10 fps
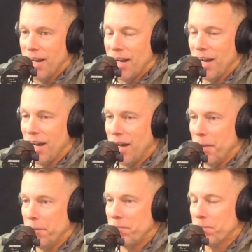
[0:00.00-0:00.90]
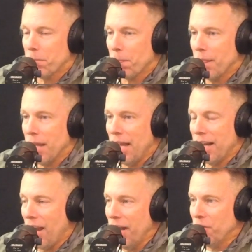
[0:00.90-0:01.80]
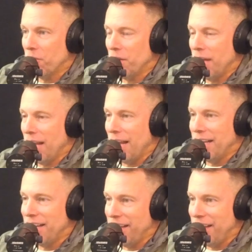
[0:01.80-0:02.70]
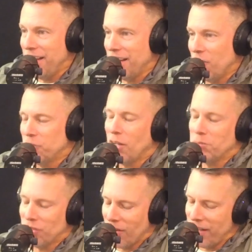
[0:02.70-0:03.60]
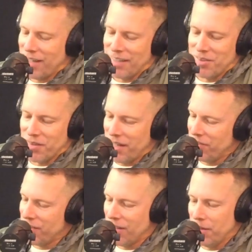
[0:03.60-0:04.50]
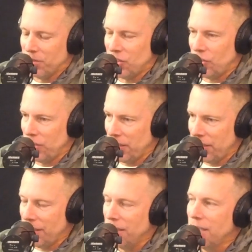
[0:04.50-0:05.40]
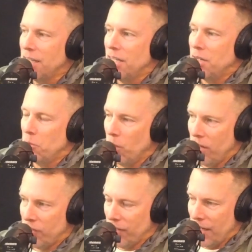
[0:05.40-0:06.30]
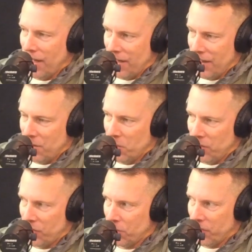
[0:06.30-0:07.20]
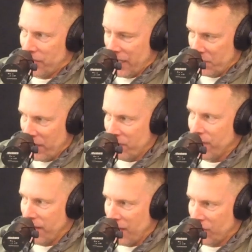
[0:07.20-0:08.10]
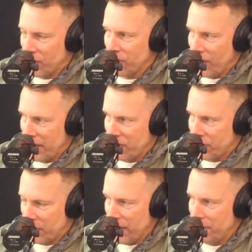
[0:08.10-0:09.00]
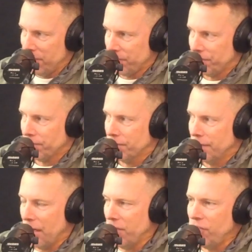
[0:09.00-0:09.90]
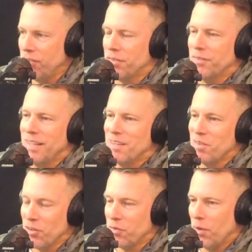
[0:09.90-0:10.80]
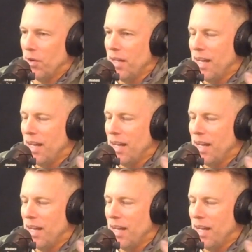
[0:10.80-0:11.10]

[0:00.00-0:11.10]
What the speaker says: I'm sorry, I do that every time. She was getting ready for the Oscars on Instagram. Now, this is, first of all